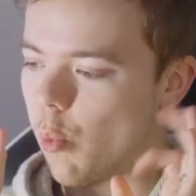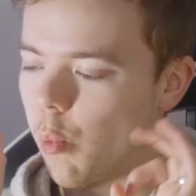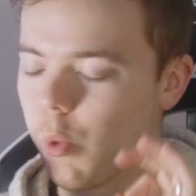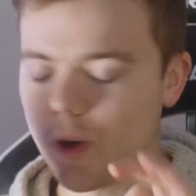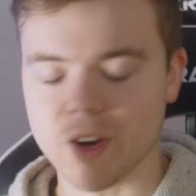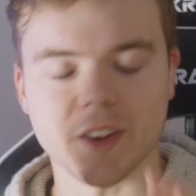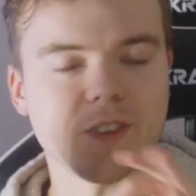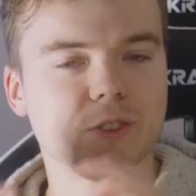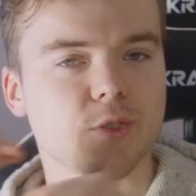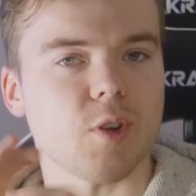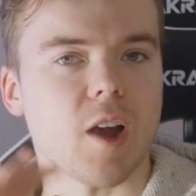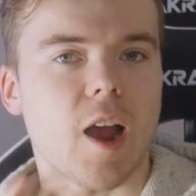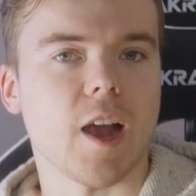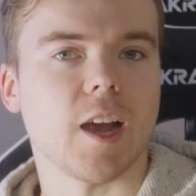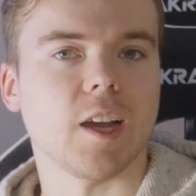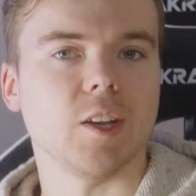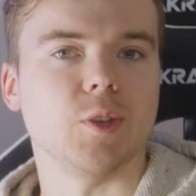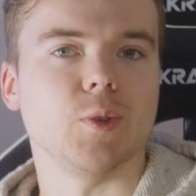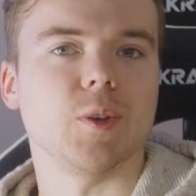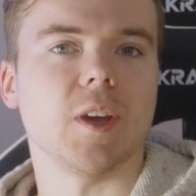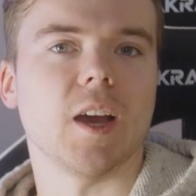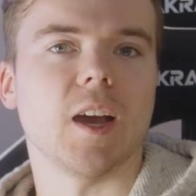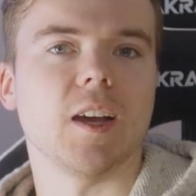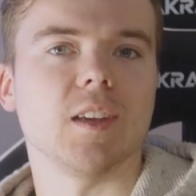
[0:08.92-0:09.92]
What is cracking,
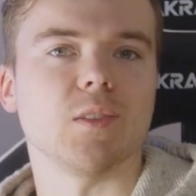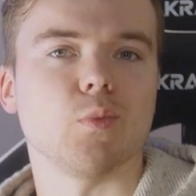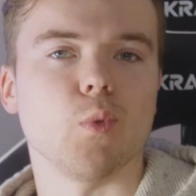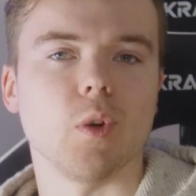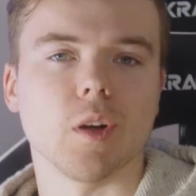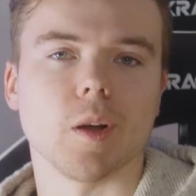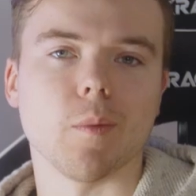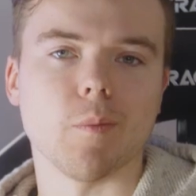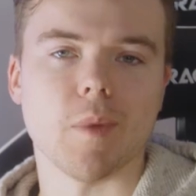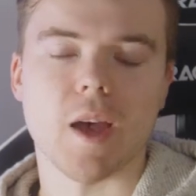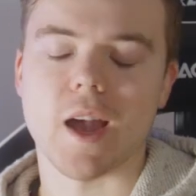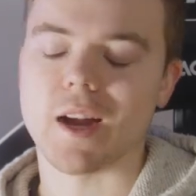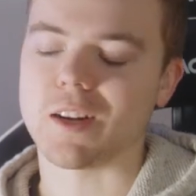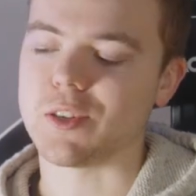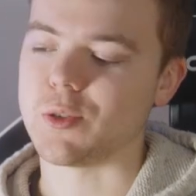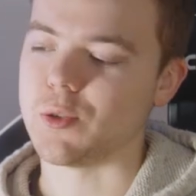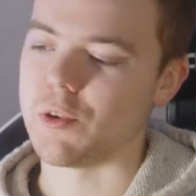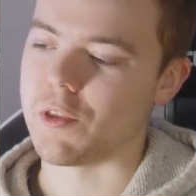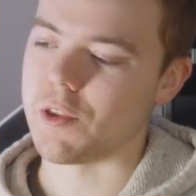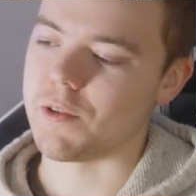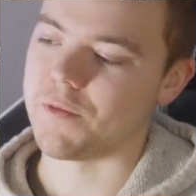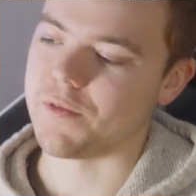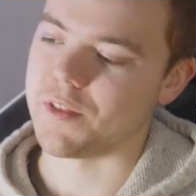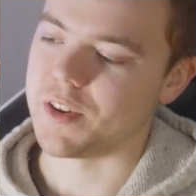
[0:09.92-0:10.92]
you guys? Welcome back to
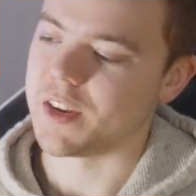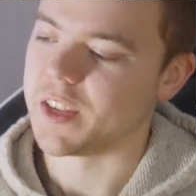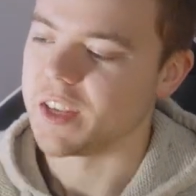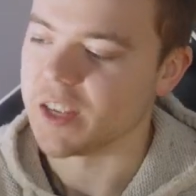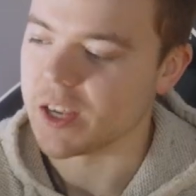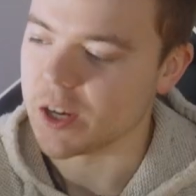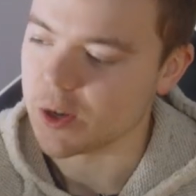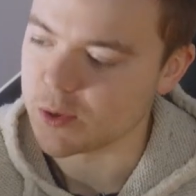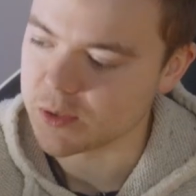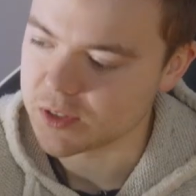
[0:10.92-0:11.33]
another video.